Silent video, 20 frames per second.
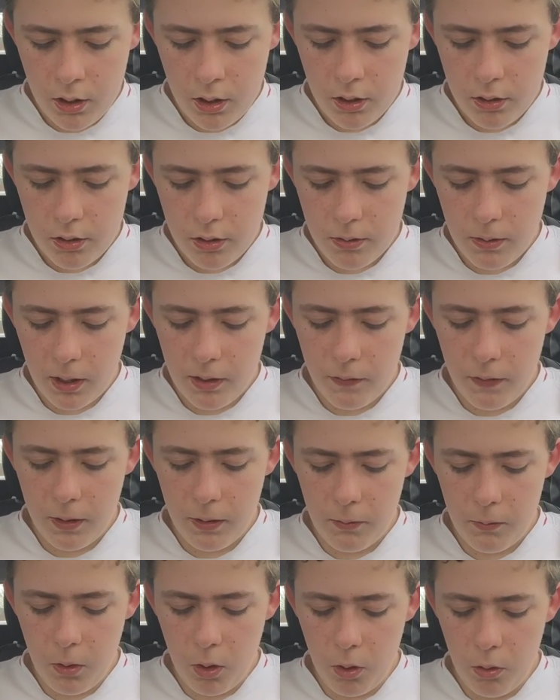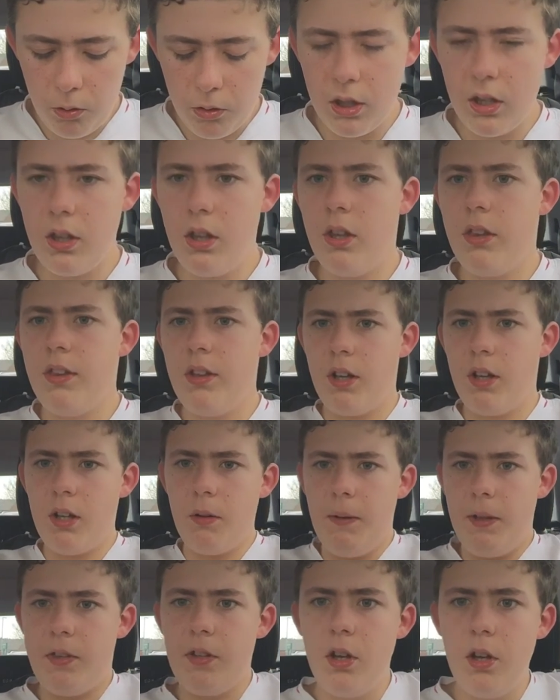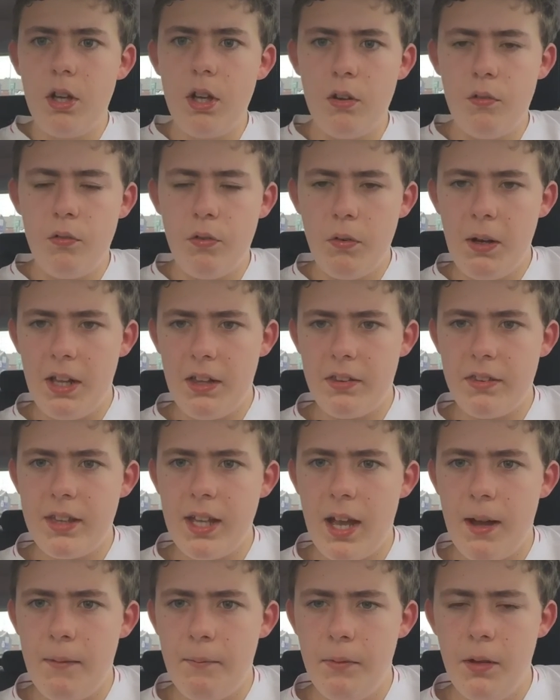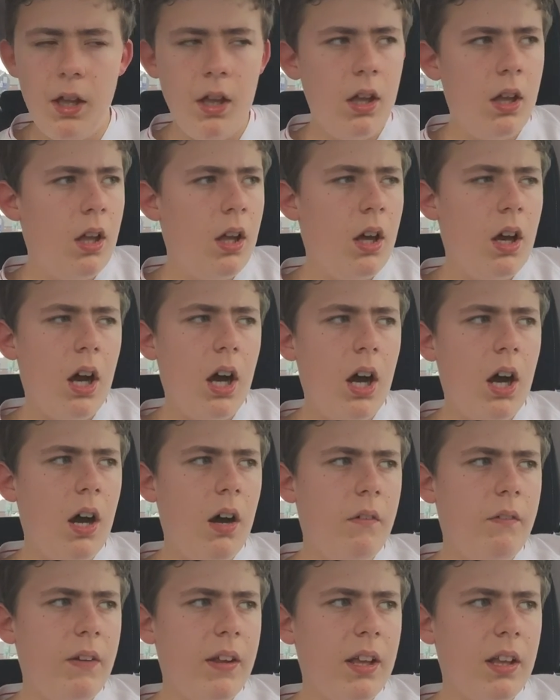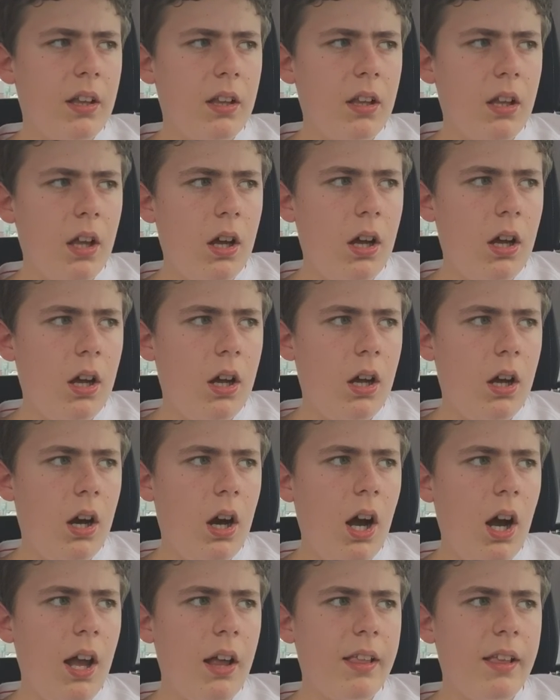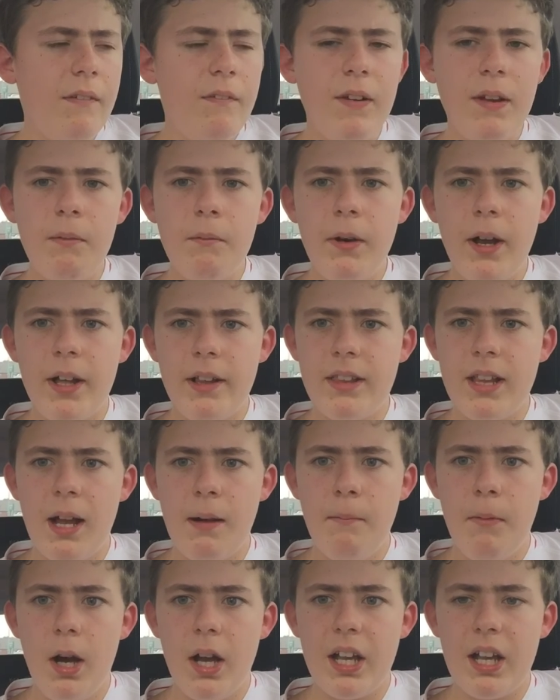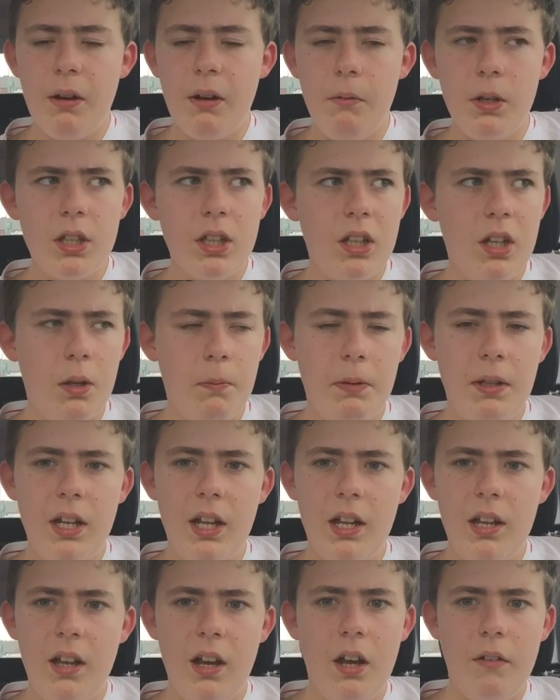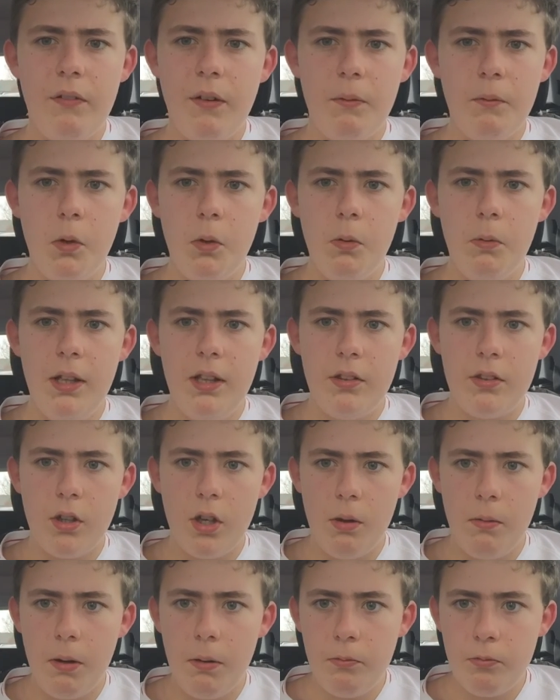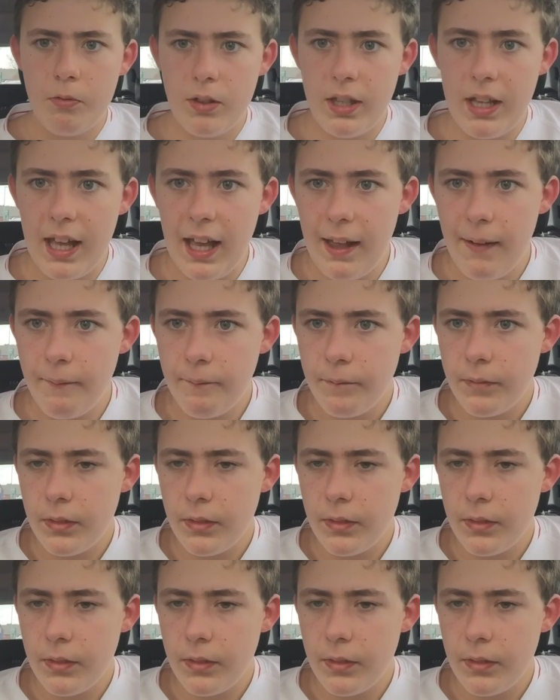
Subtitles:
So I just think Wolves are going to be too good for West Ham. I actually think West Ham might go 1-0 up and then I think we'll win 2-1 from there.